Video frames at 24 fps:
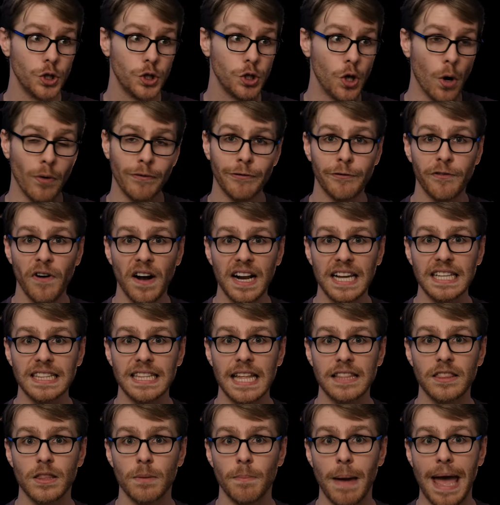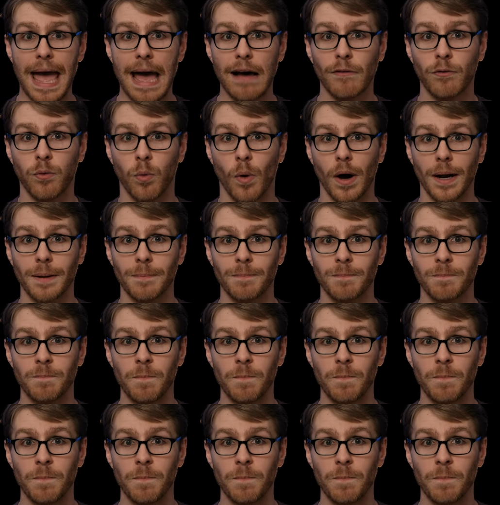don't fucking let them have one.